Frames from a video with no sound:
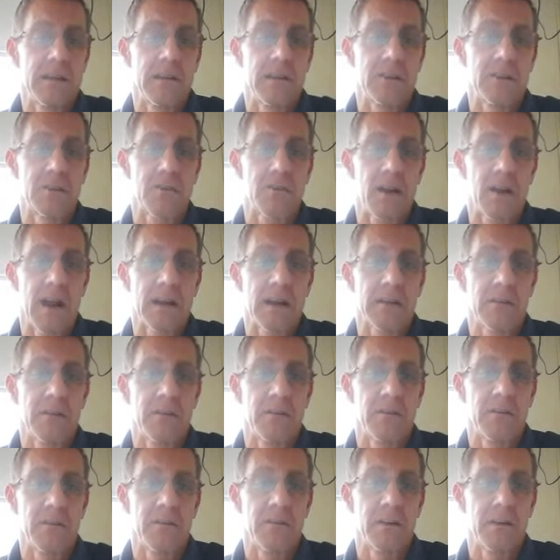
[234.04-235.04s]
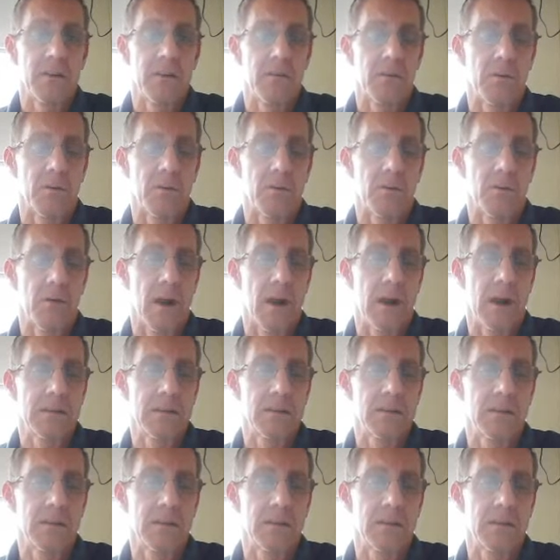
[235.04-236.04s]
each track to earn either a
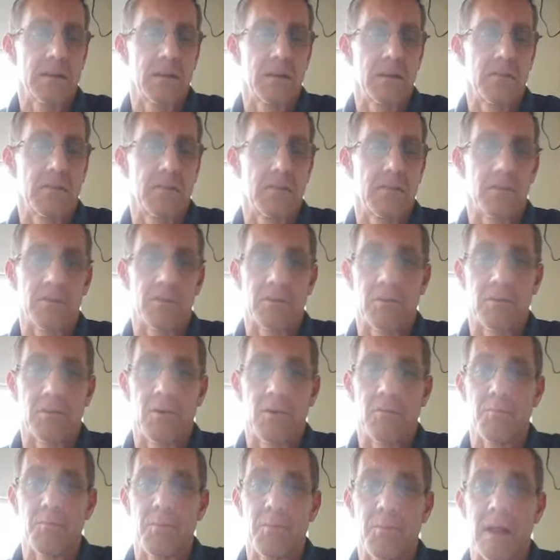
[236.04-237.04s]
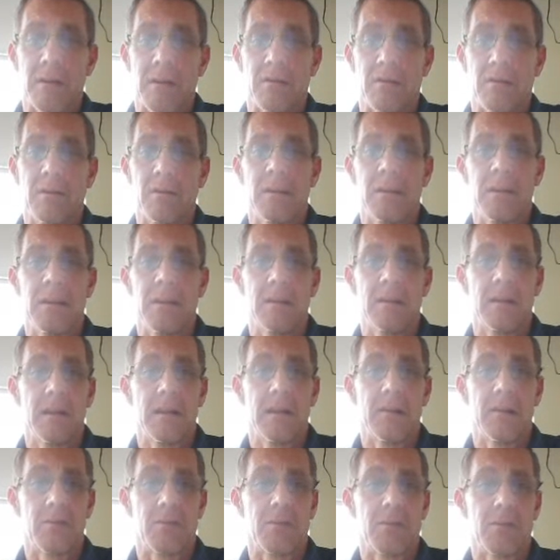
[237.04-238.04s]
bronze, silver, or gold medal
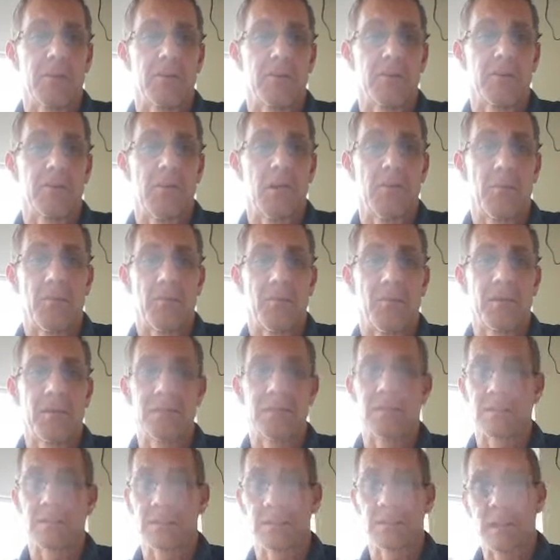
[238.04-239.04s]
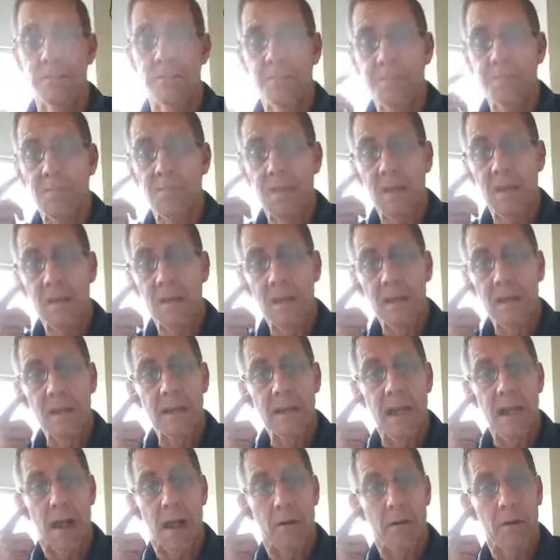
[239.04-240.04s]
in order to show proficiency.
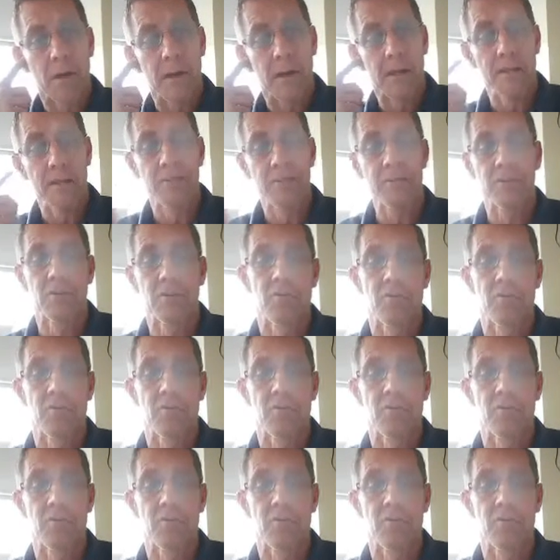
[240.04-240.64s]
Now, in the